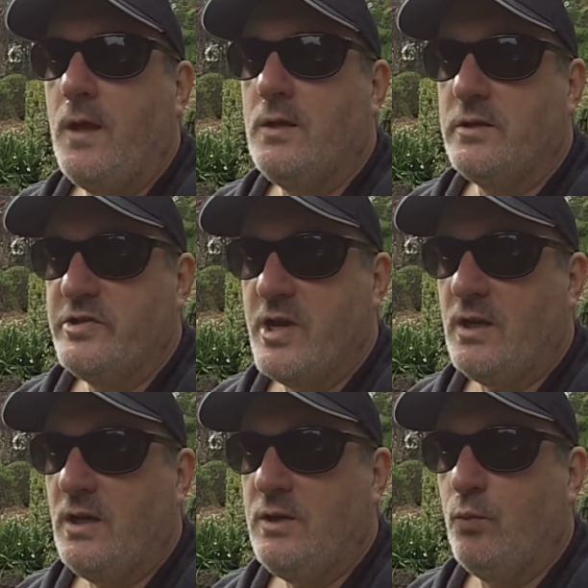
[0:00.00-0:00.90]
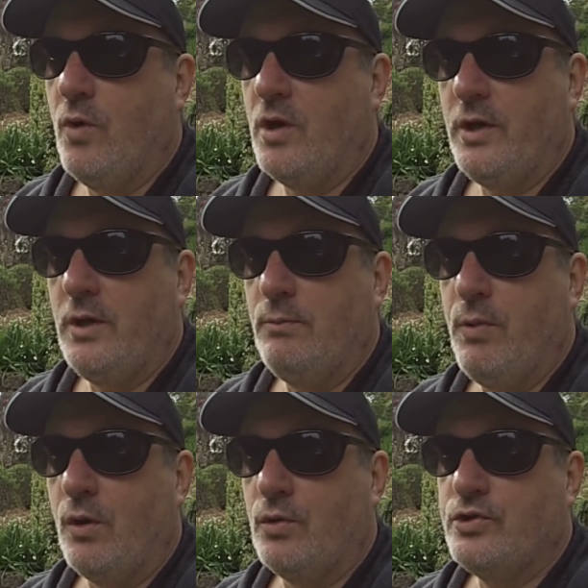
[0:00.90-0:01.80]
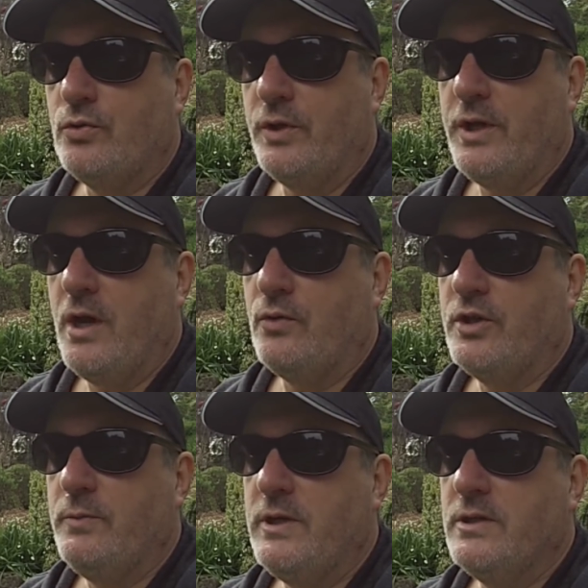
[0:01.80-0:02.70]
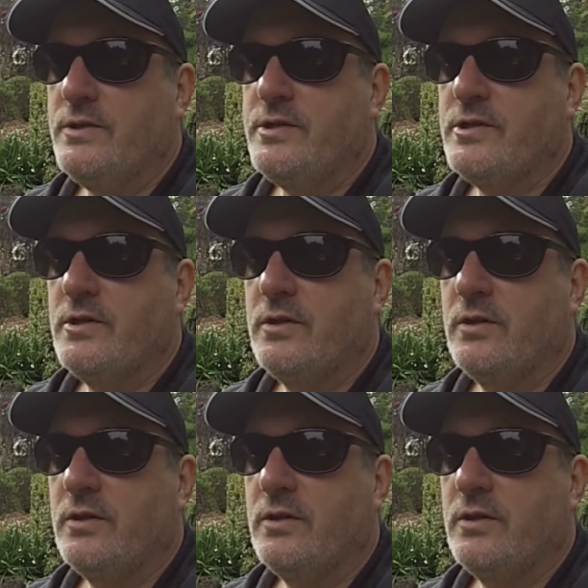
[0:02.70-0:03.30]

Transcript: exactly what laboratory alchemy is